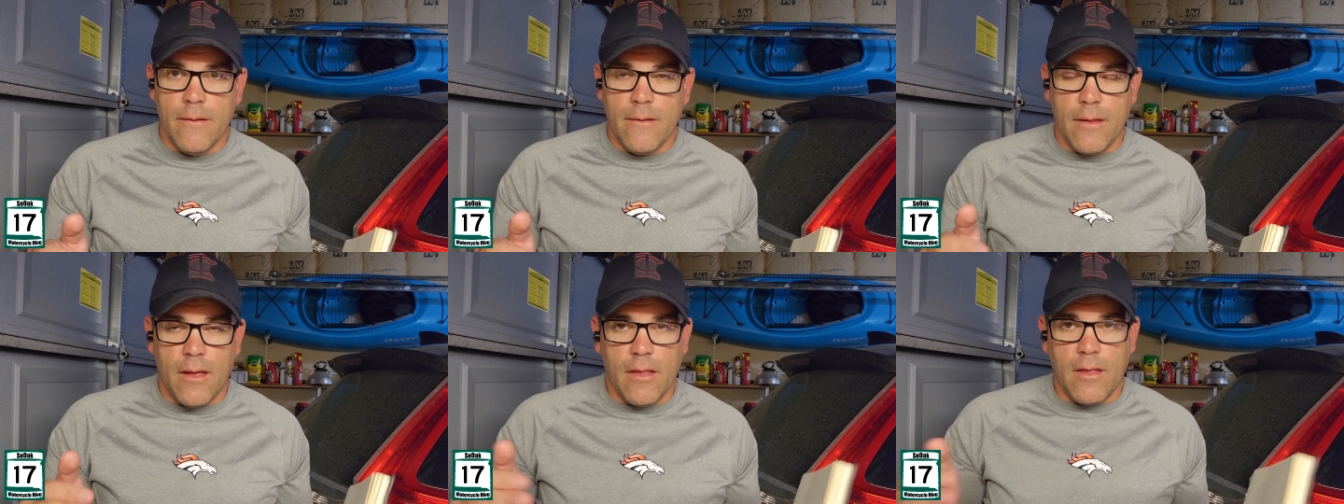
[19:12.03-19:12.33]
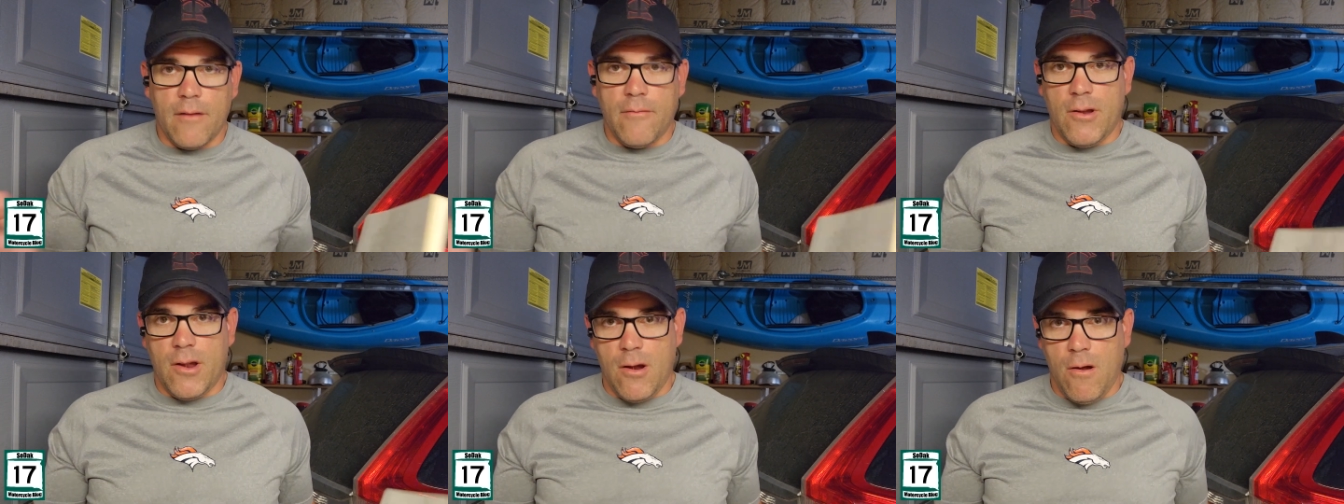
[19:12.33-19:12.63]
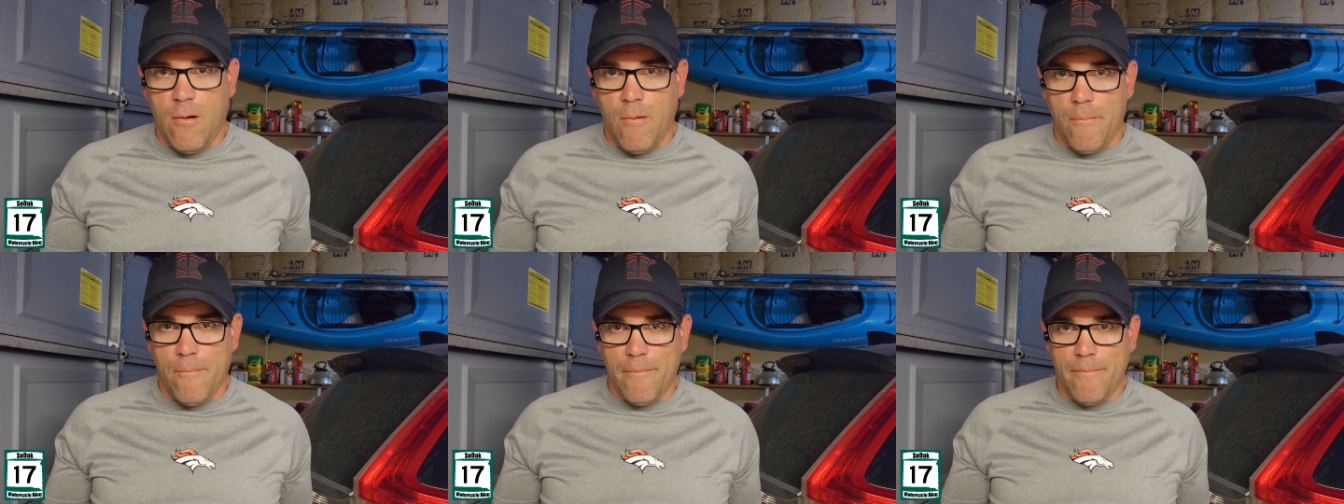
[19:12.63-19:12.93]
They leave it at
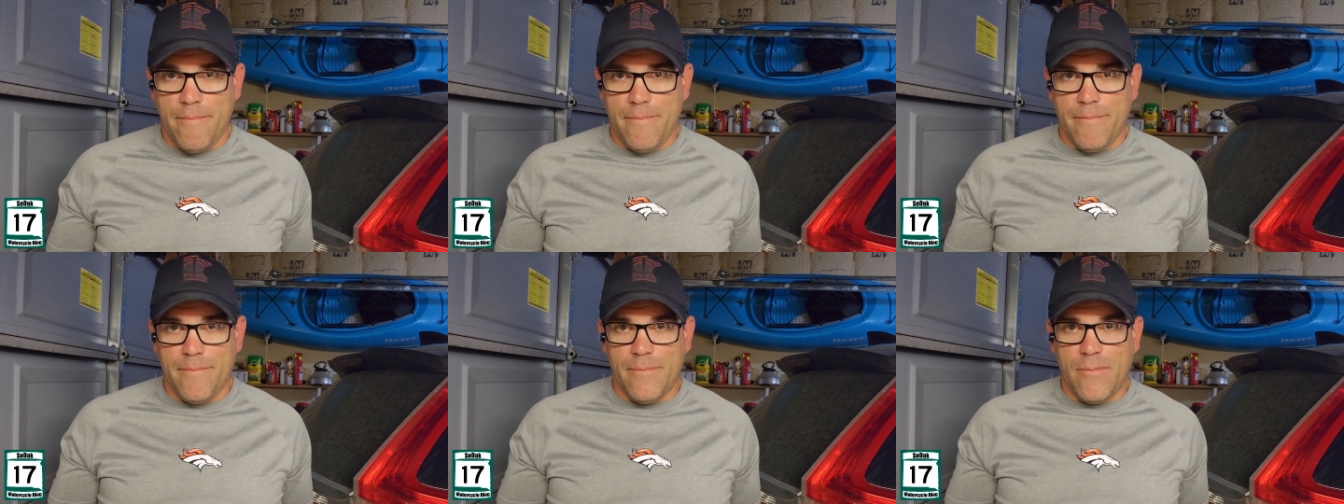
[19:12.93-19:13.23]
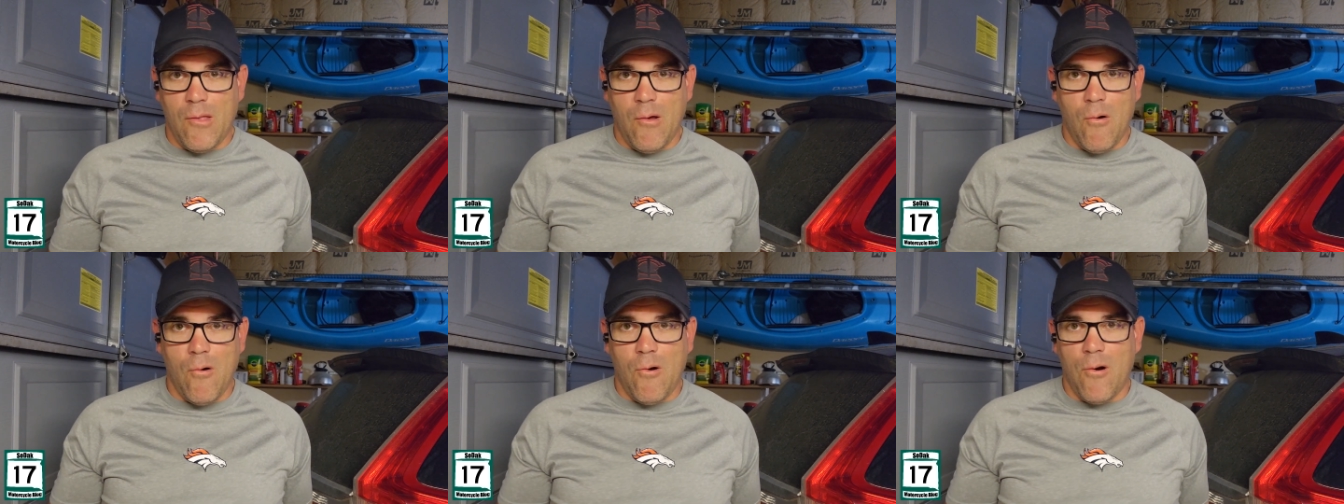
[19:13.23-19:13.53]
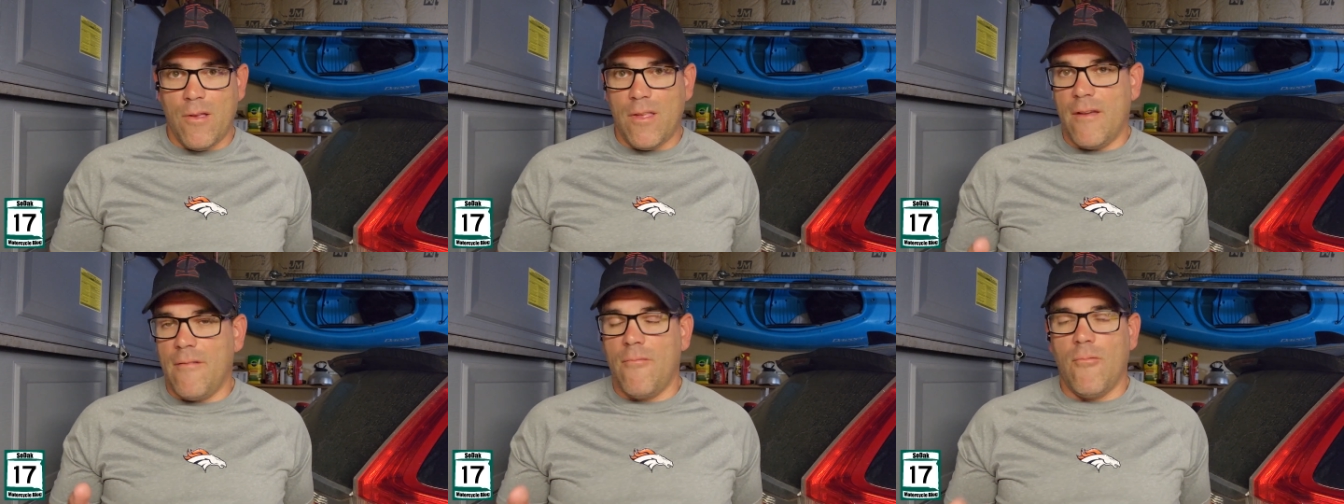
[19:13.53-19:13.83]
home
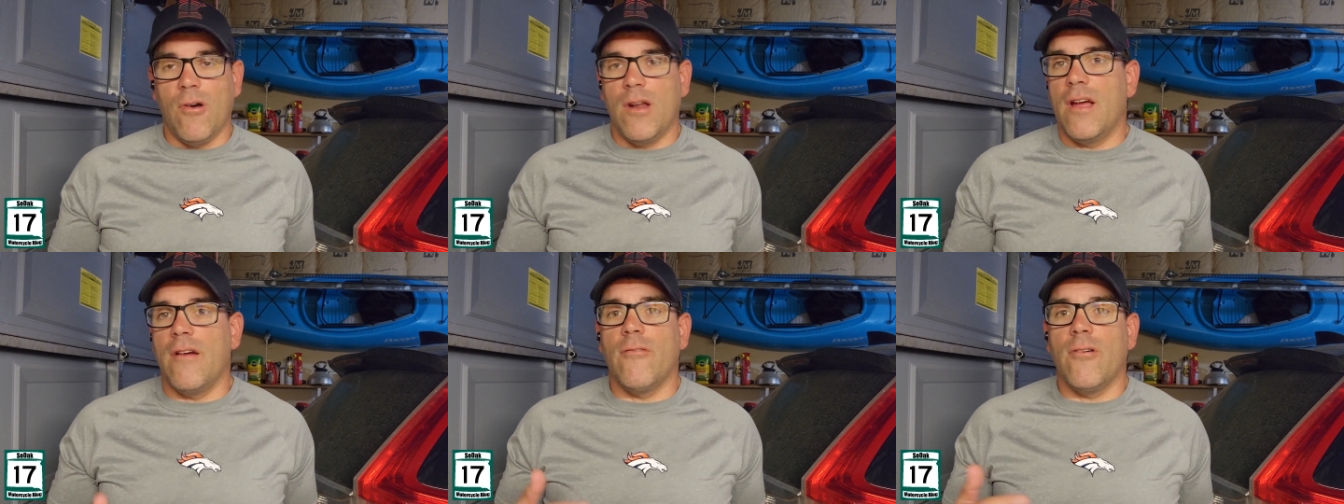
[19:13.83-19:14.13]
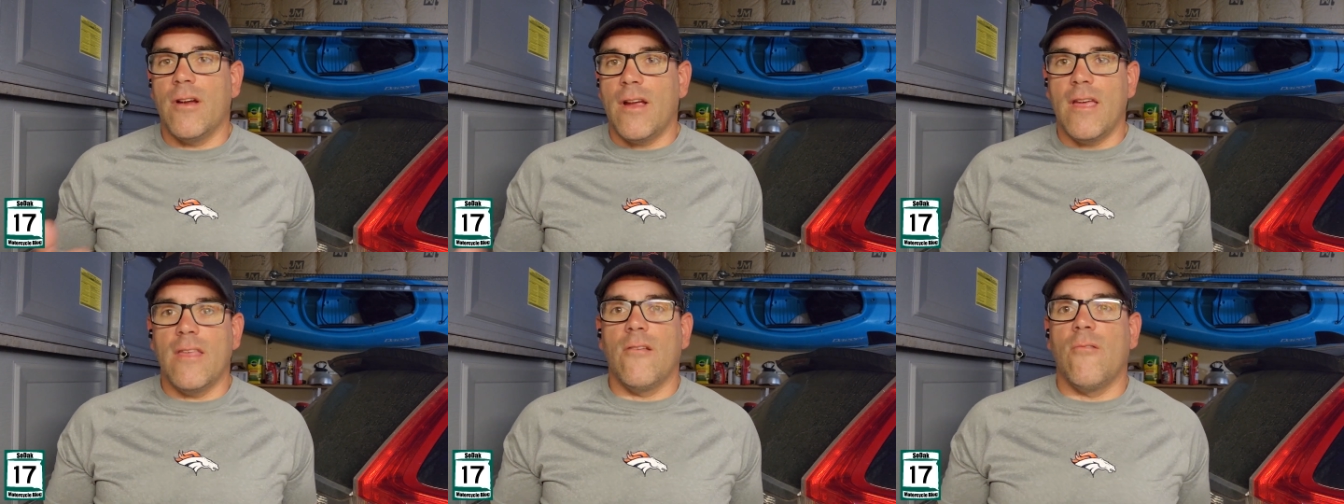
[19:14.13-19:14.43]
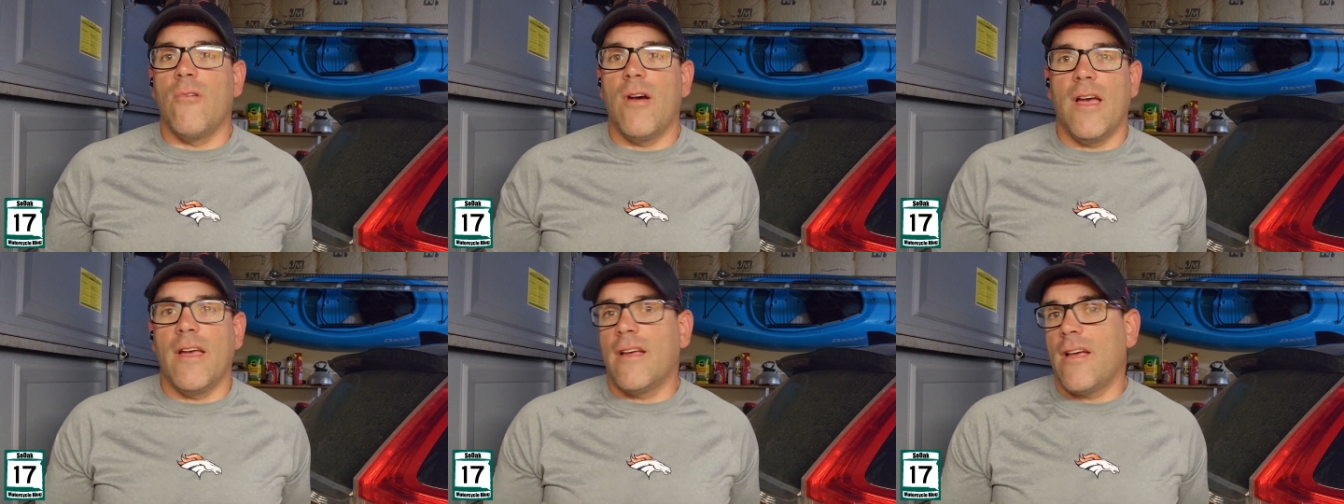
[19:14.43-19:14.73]
or they whatever. Either
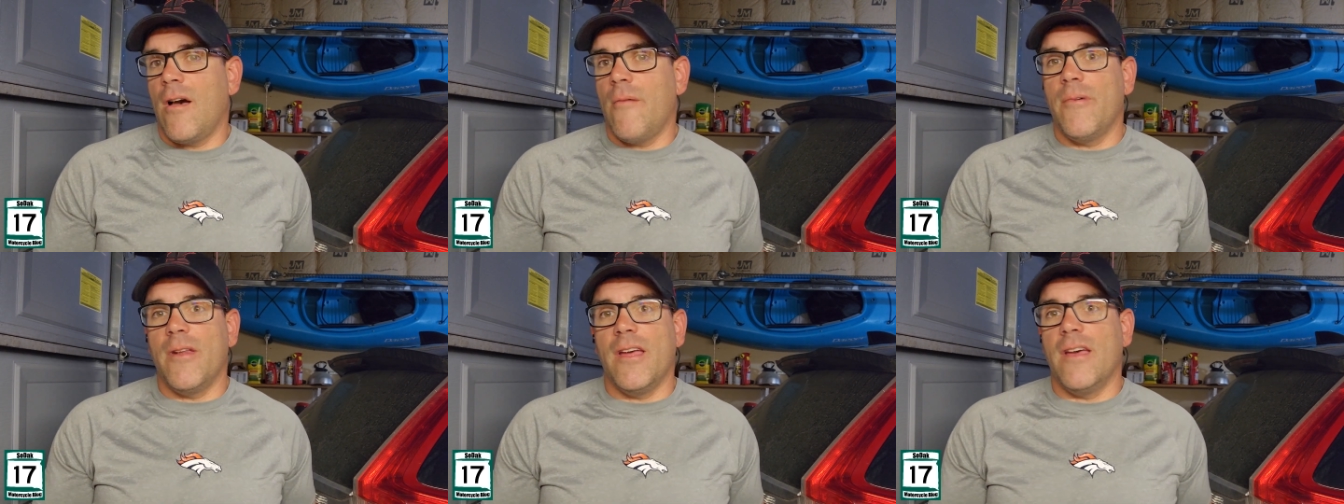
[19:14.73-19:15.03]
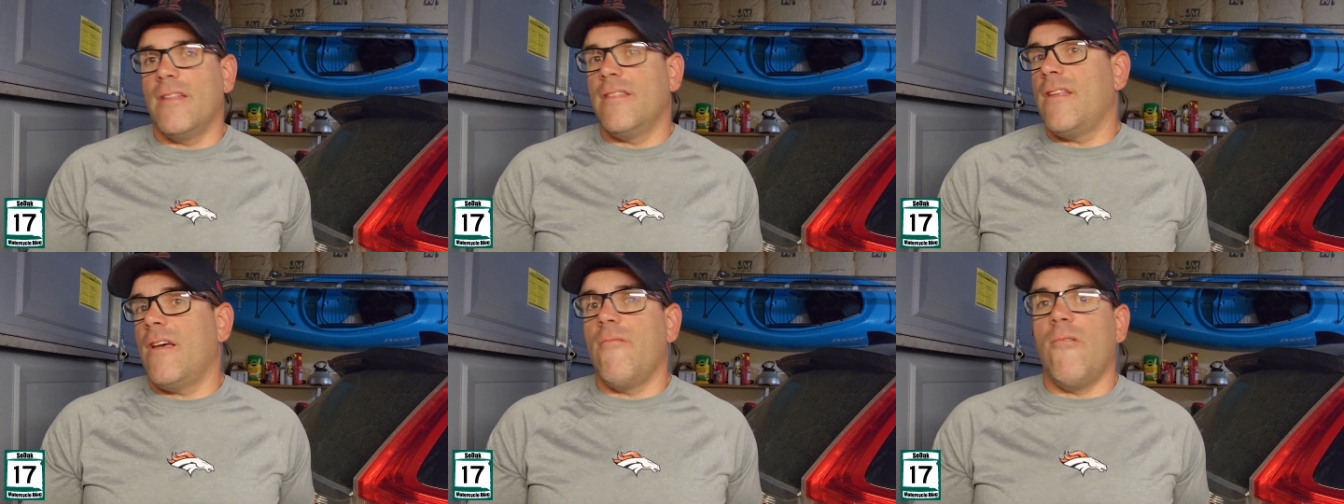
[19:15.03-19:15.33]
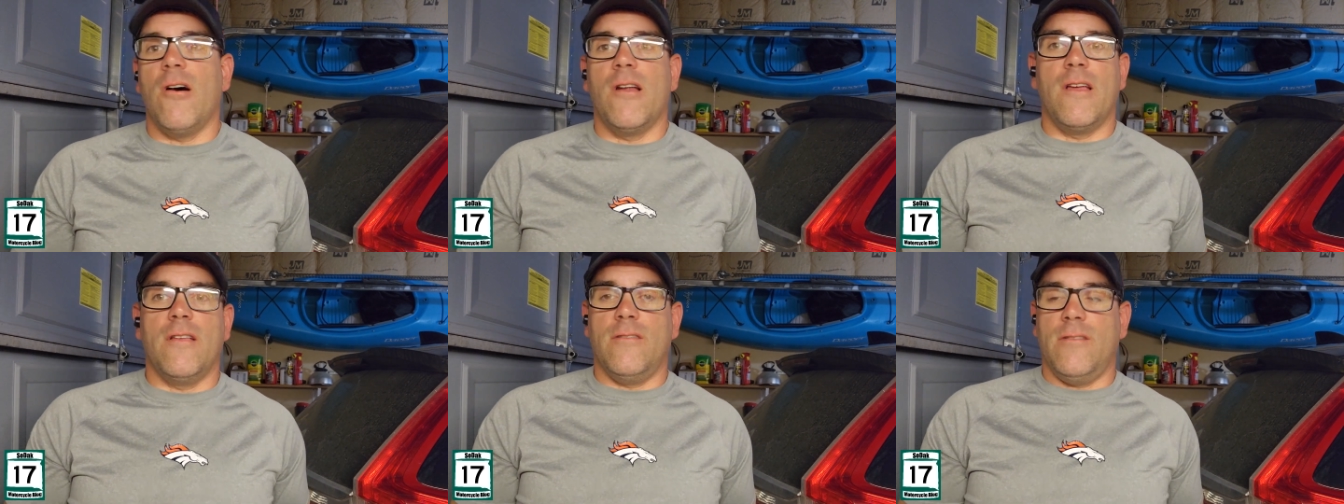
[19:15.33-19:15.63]
way, coming in, they
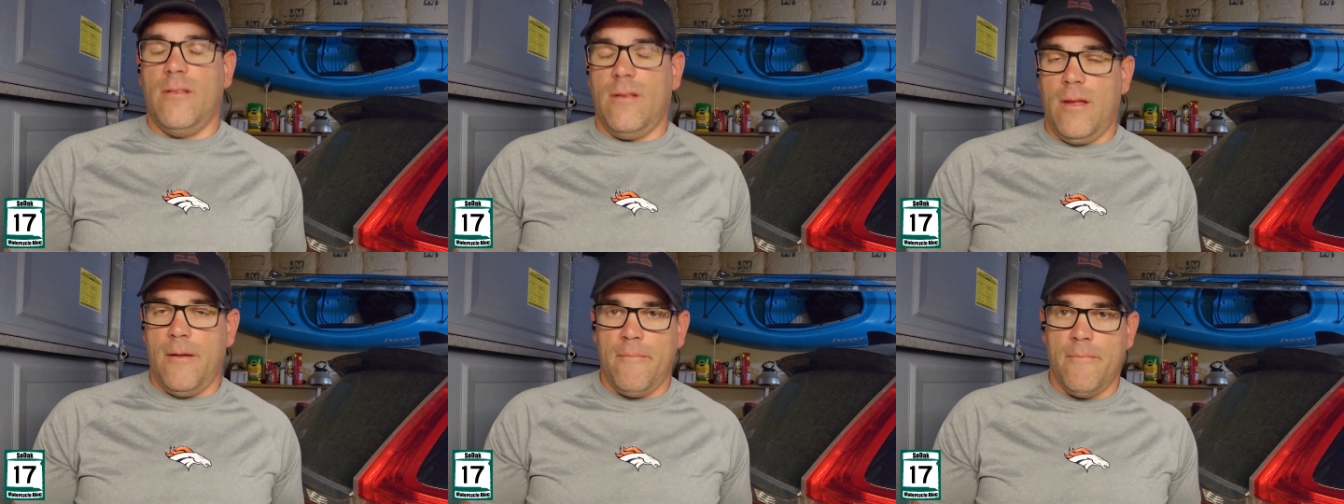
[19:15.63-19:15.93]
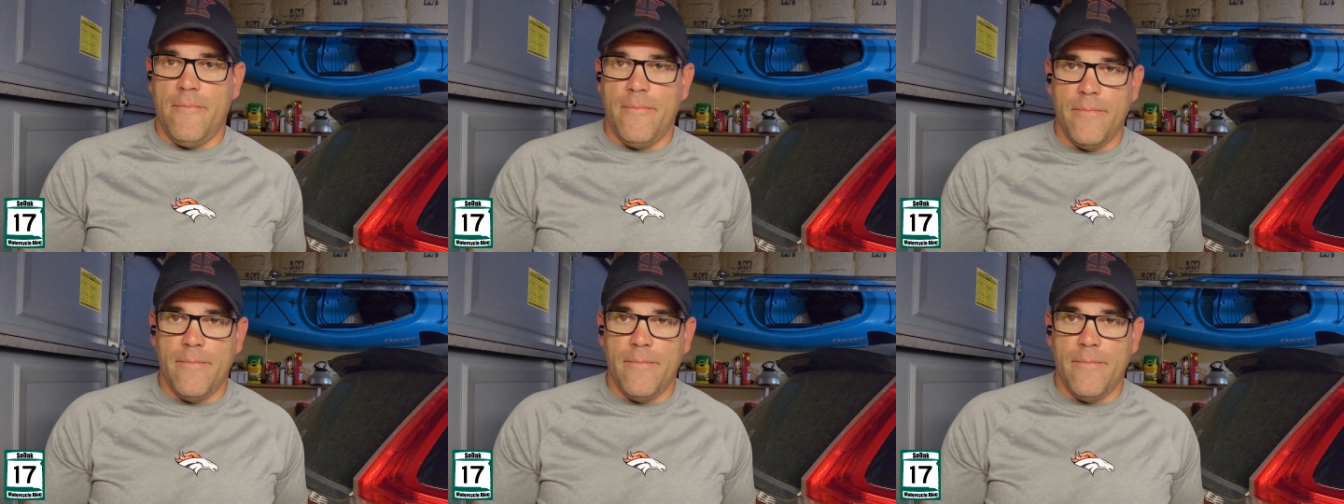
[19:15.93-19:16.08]
want insulin.